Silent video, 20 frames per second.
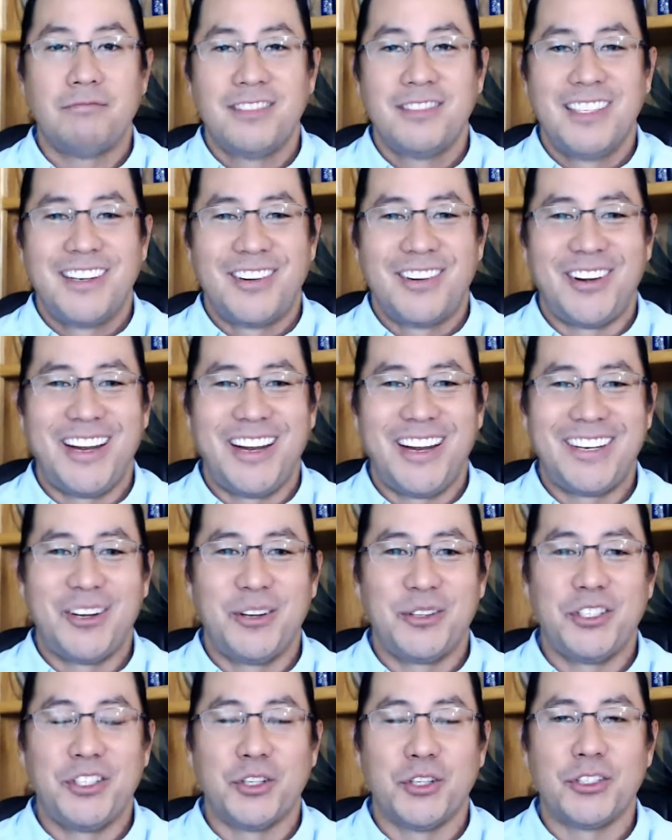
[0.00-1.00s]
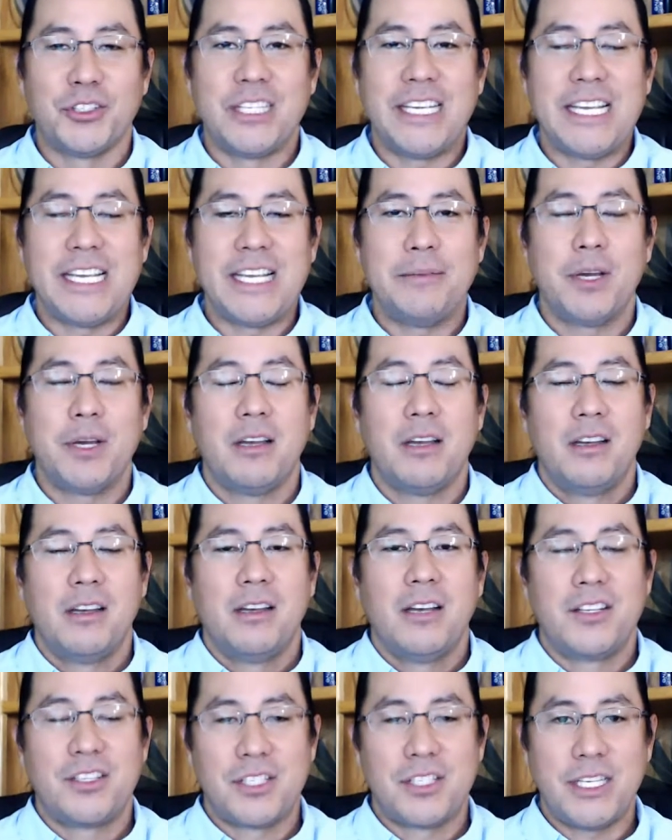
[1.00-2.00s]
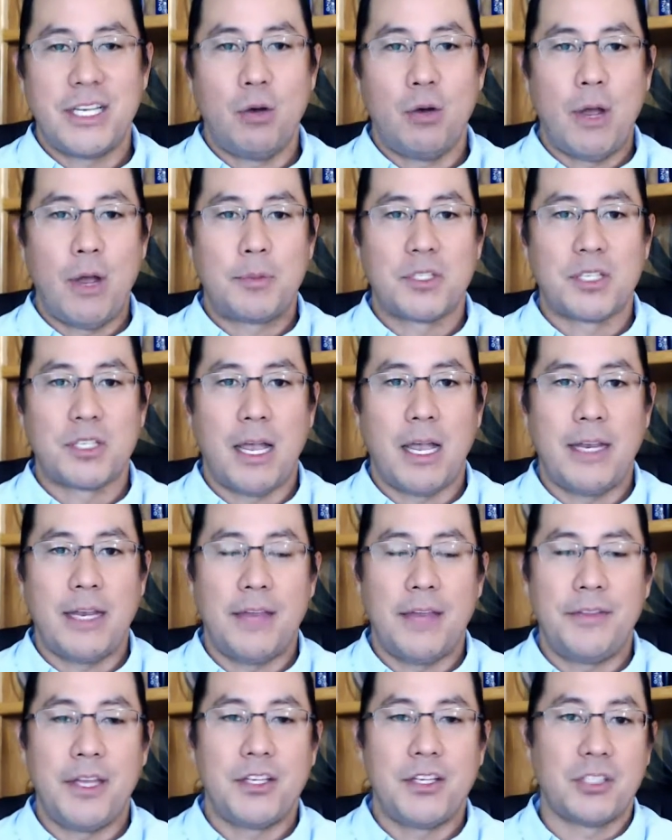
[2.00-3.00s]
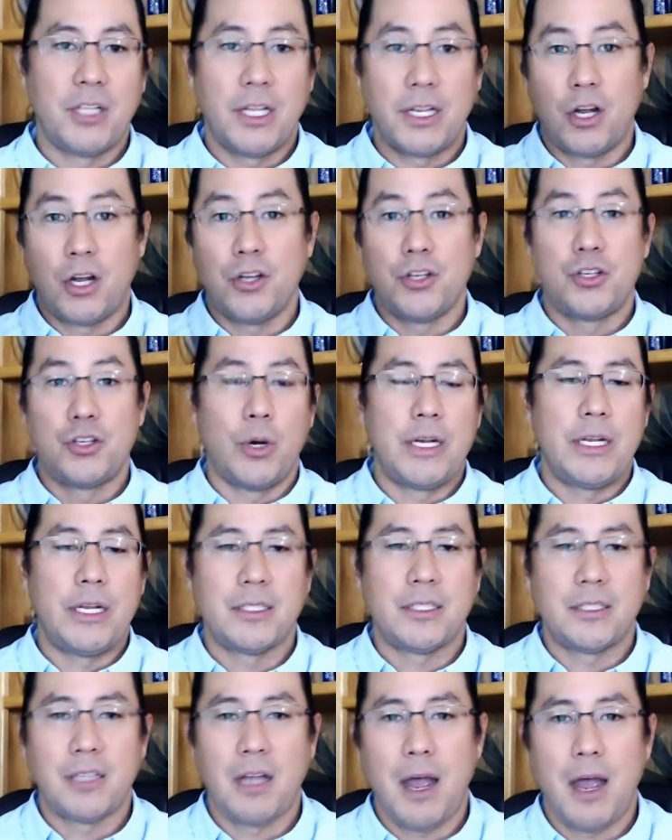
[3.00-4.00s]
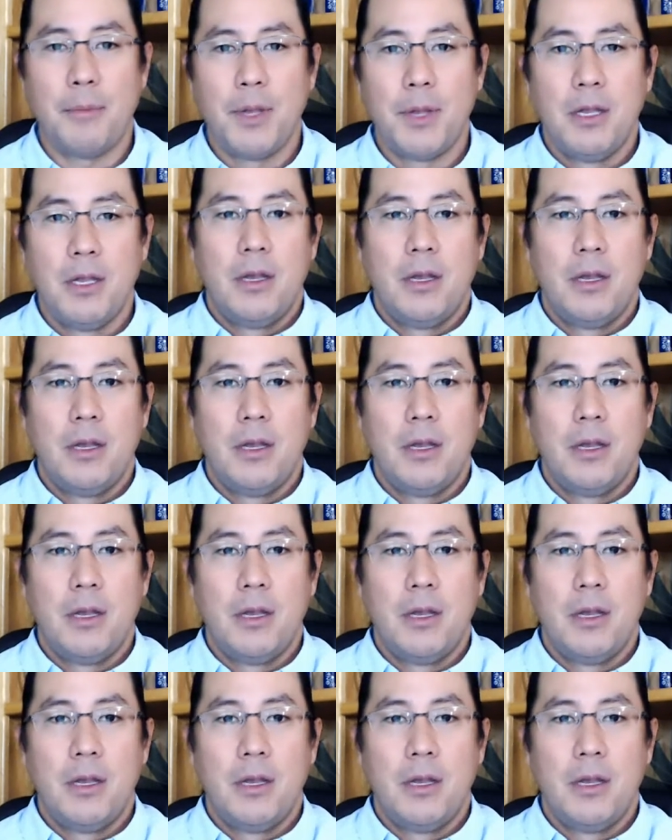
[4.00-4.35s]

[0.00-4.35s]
right? Go to your Team ASEA website and they just click on join at the top,